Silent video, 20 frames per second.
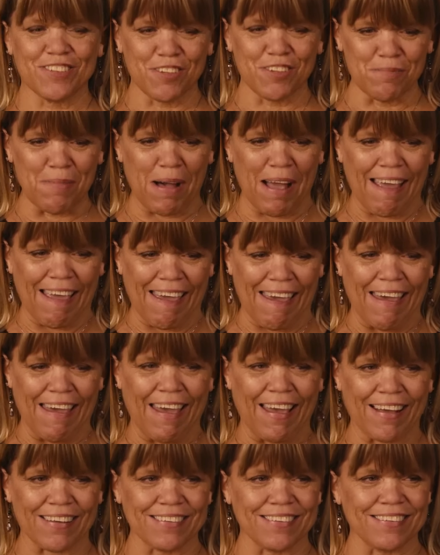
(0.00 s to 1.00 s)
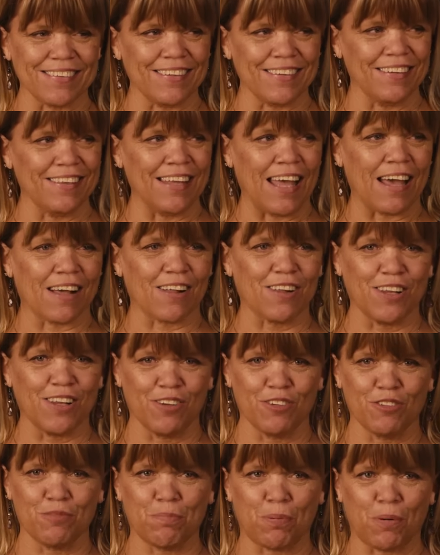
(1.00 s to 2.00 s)
Matt and Amy. These
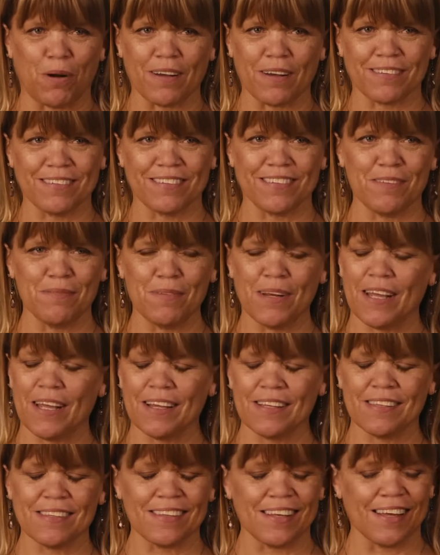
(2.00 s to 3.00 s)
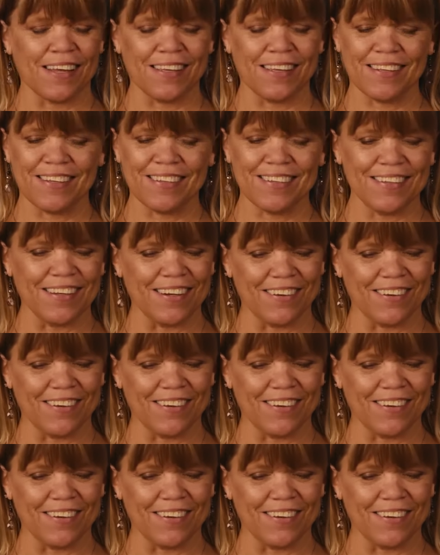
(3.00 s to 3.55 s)
two have been through 25